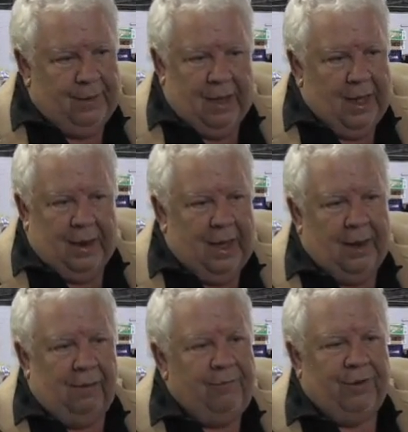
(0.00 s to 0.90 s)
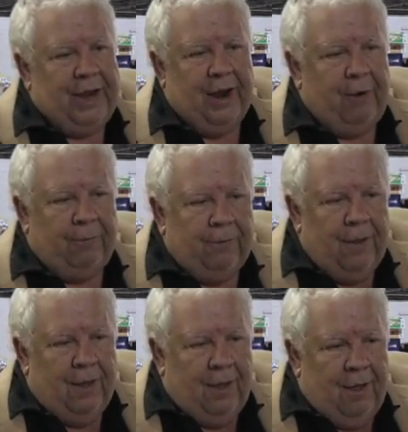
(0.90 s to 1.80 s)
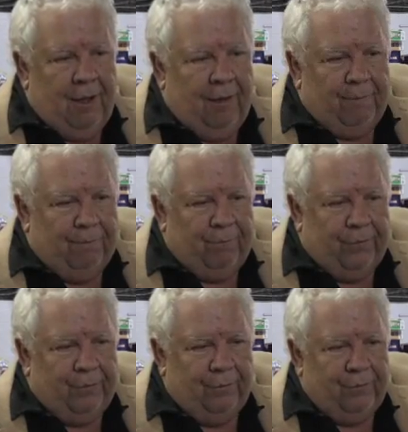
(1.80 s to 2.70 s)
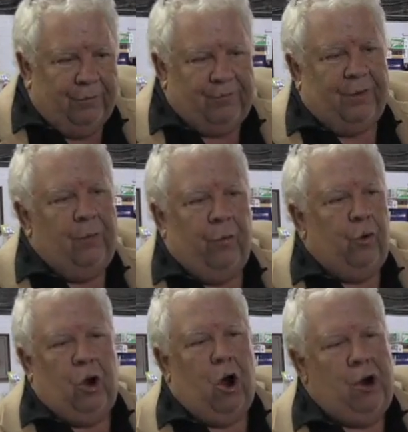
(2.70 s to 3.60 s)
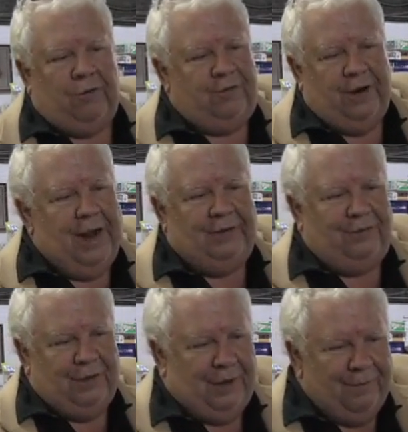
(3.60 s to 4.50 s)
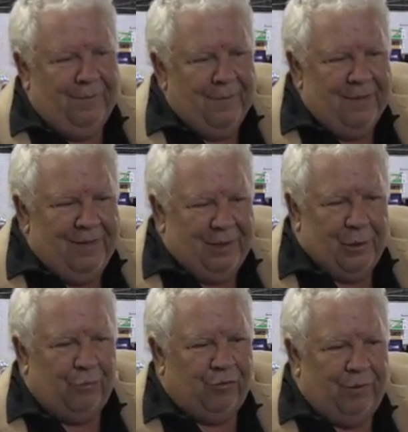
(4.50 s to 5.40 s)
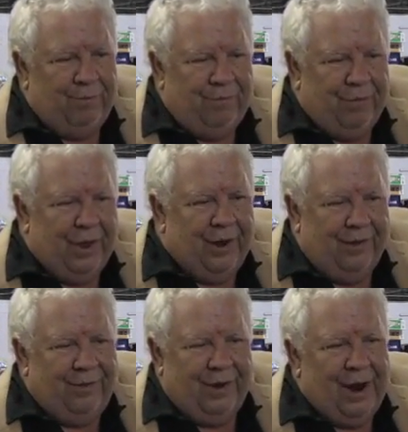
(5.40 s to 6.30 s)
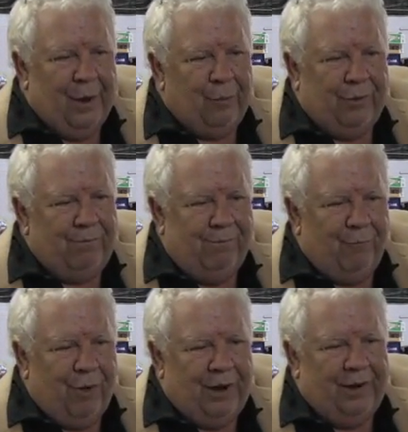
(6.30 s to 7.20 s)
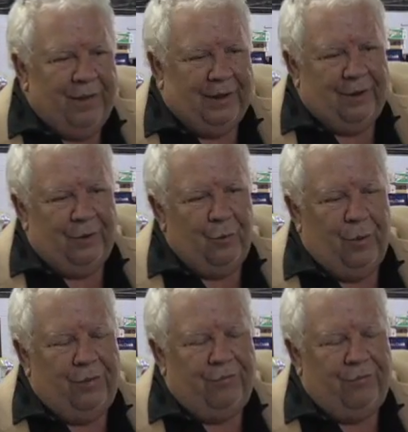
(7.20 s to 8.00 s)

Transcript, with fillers: I, I don't even care. Um, there, there's still no cars that actually use it that, uh, that I would want anything to do with.